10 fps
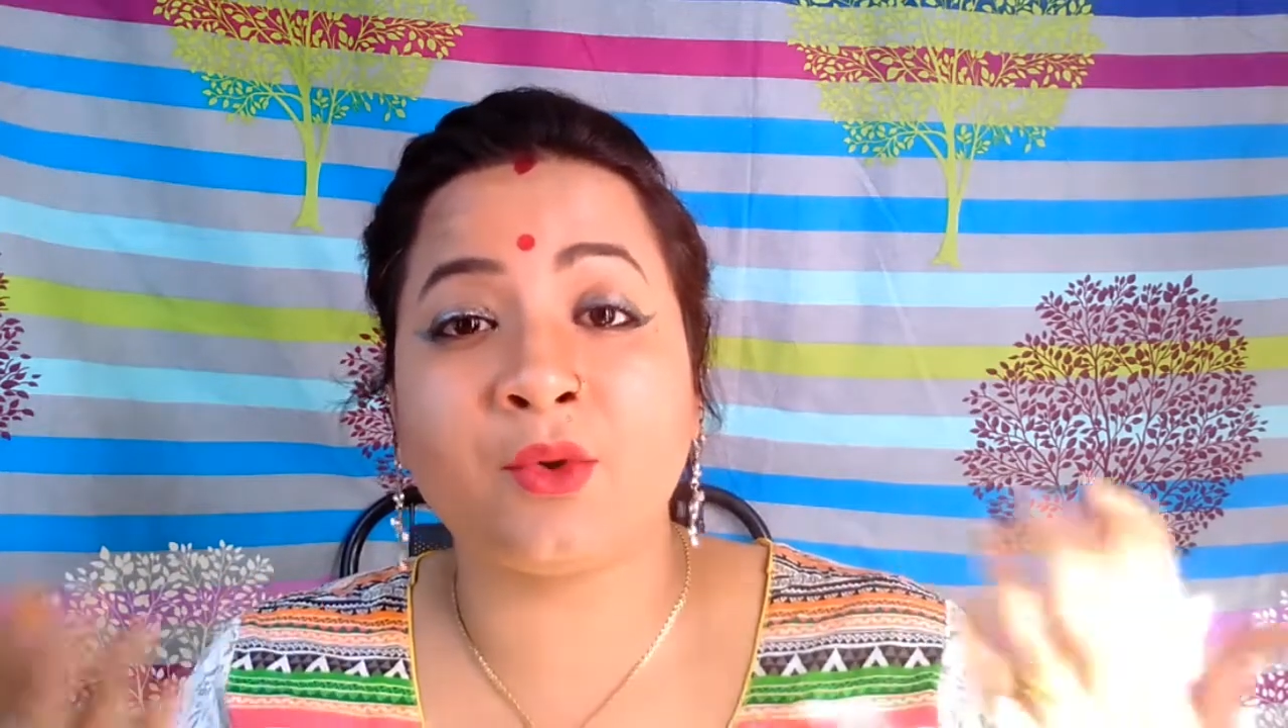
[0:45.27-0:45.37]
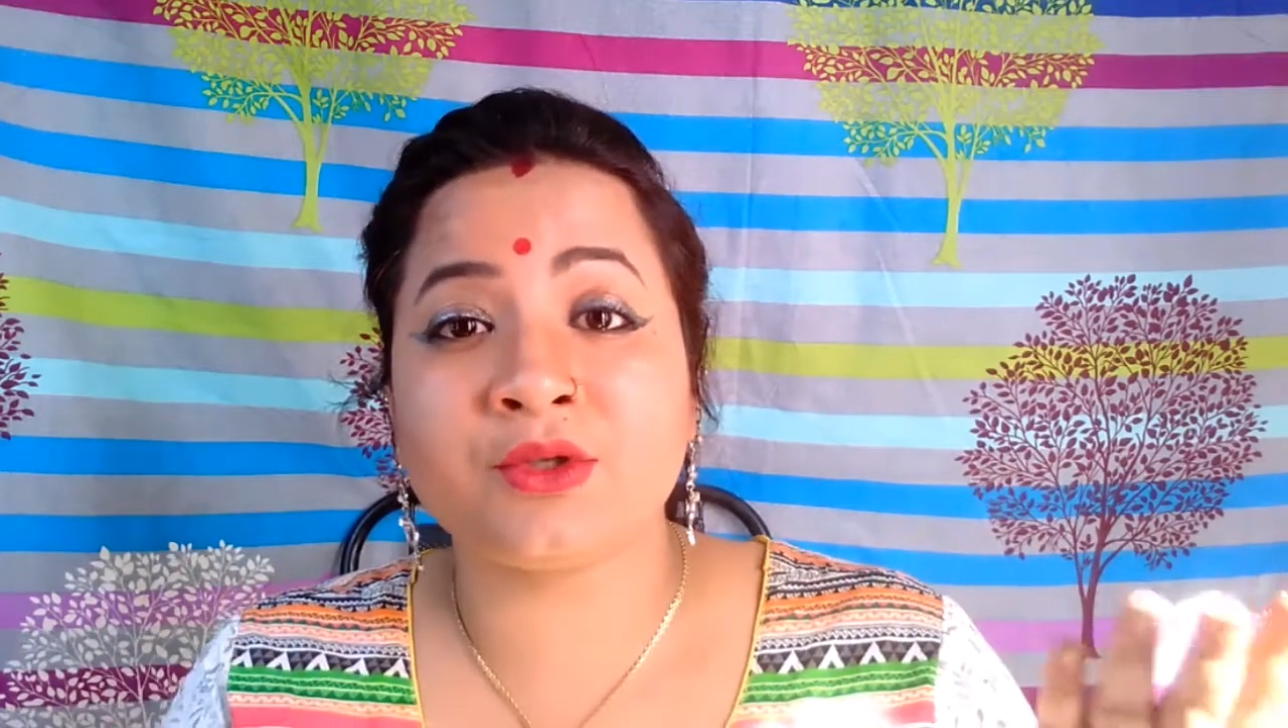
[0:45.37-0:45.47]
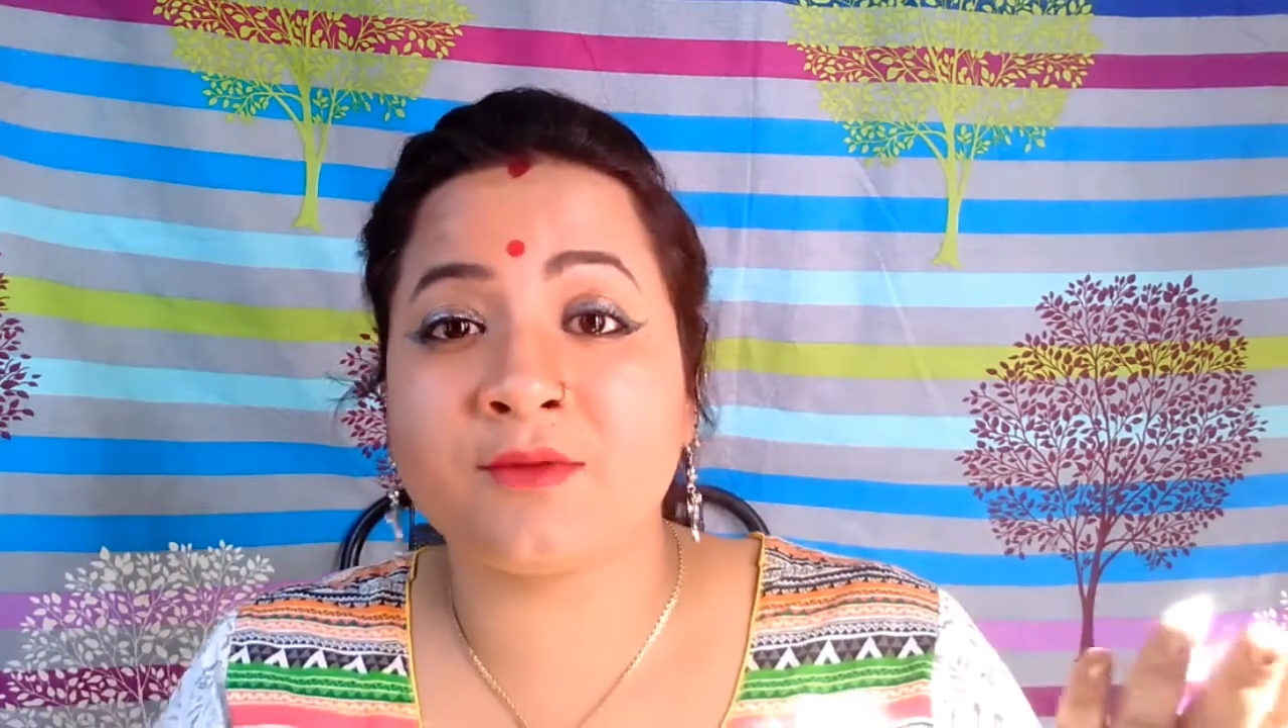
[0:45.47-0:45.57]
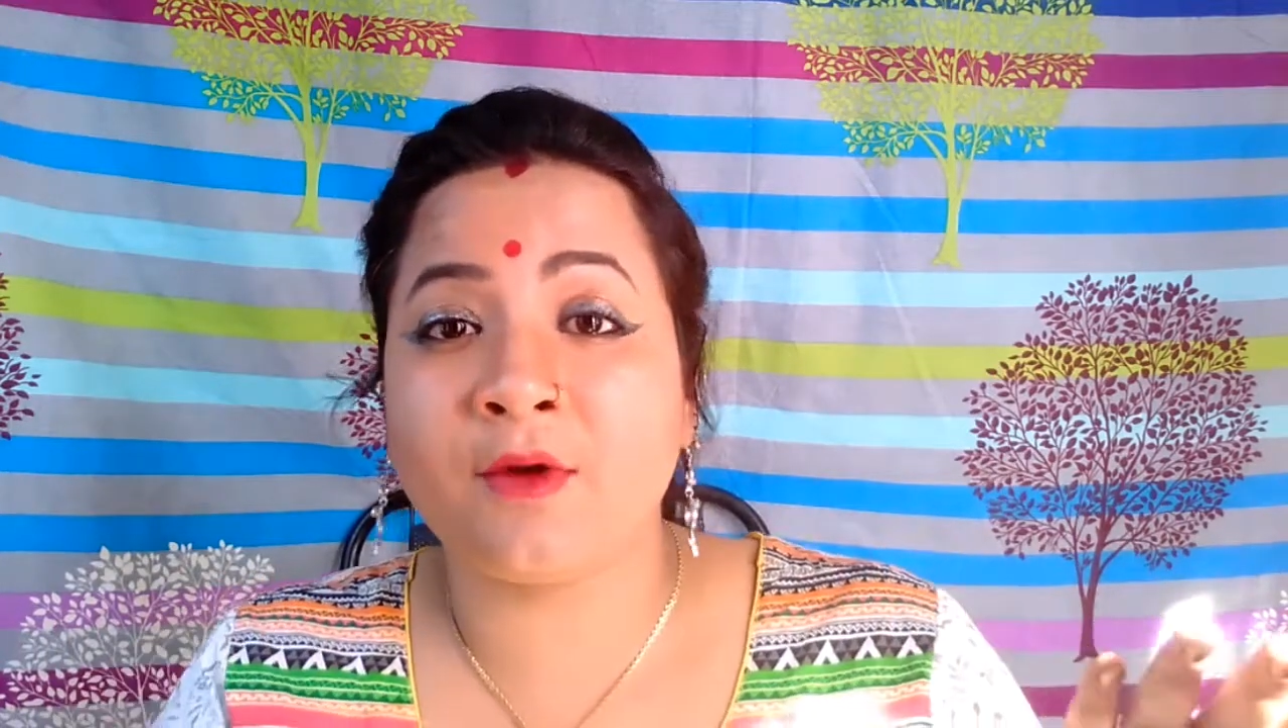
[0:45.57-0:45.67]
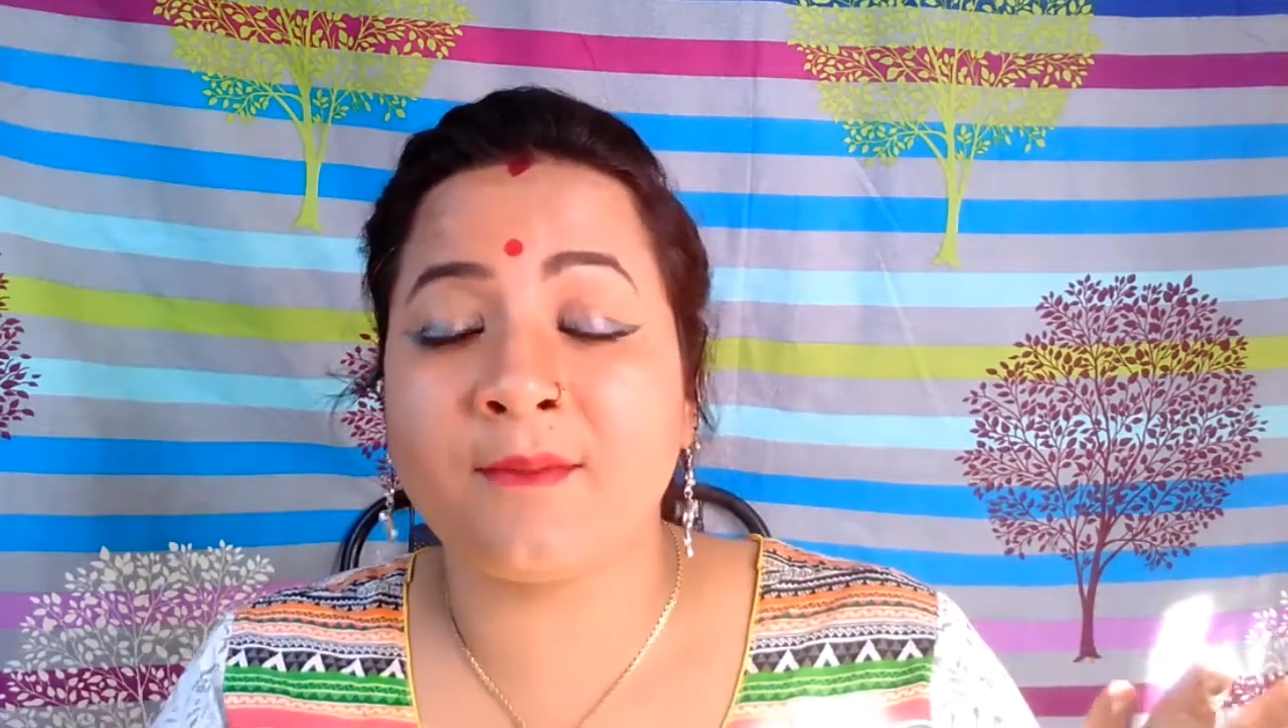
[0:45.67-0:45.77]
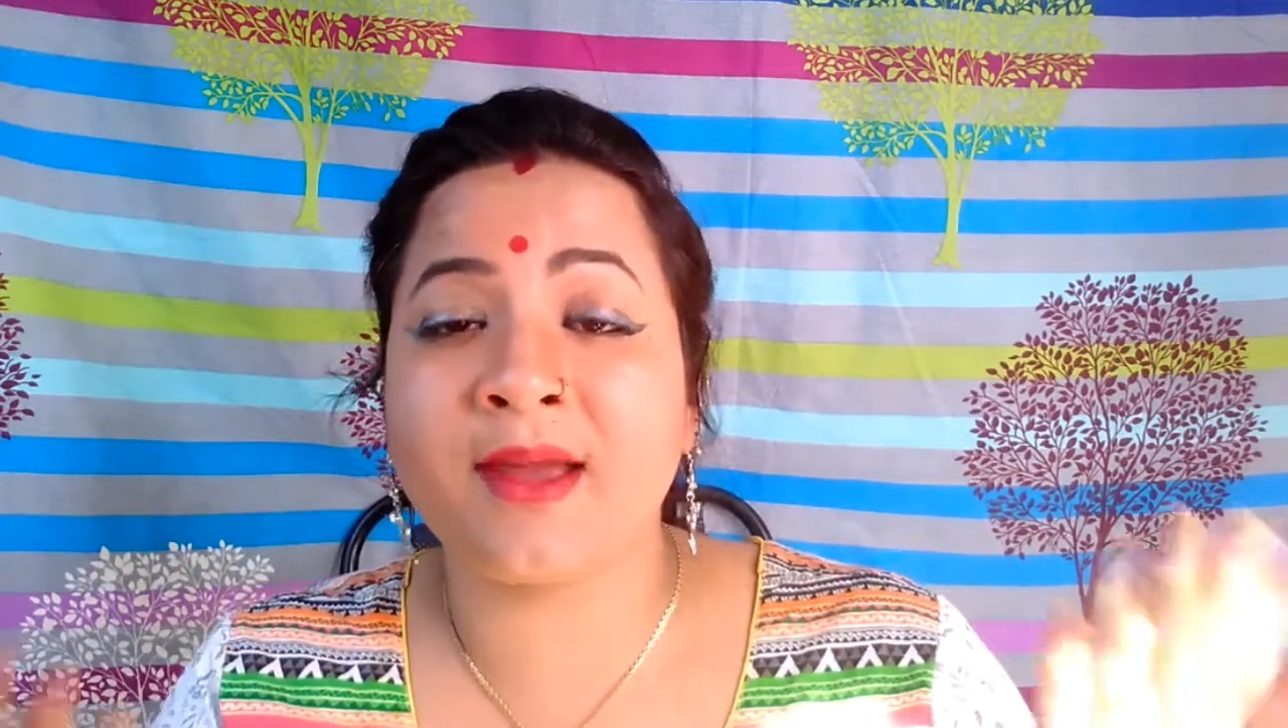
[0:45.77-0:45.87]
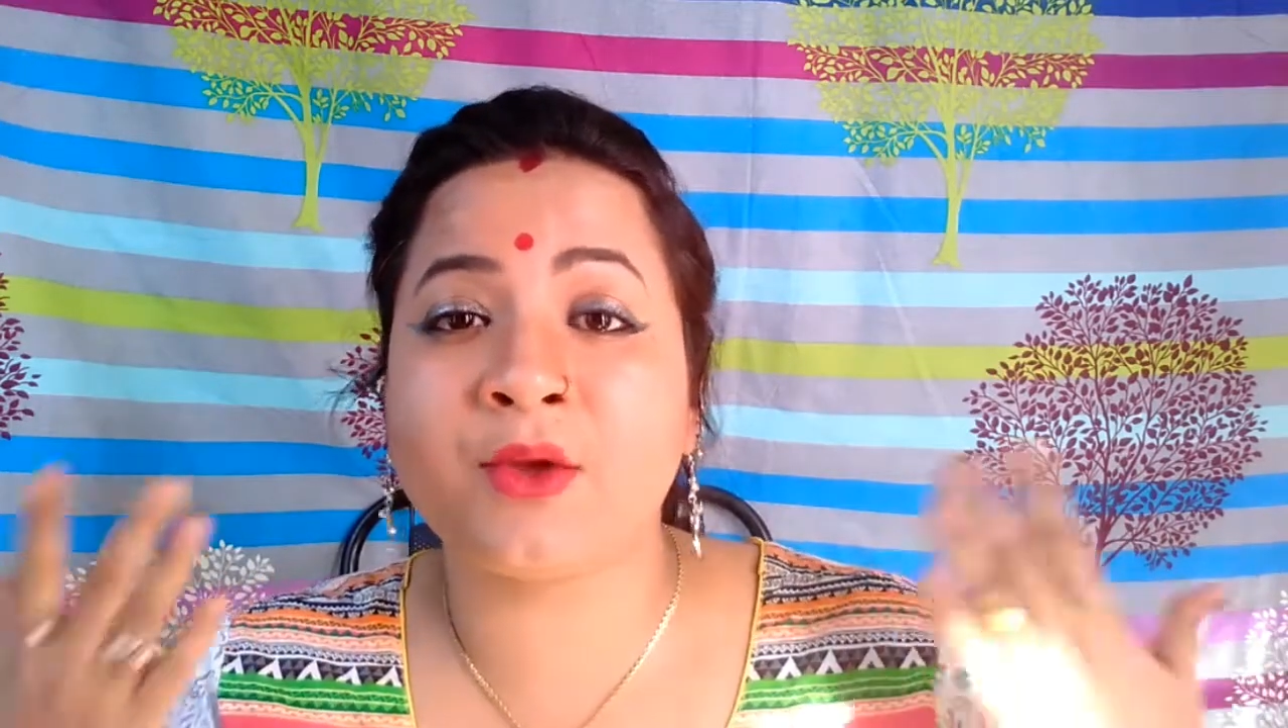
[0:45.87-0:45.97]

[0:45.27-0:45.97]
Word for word: motive of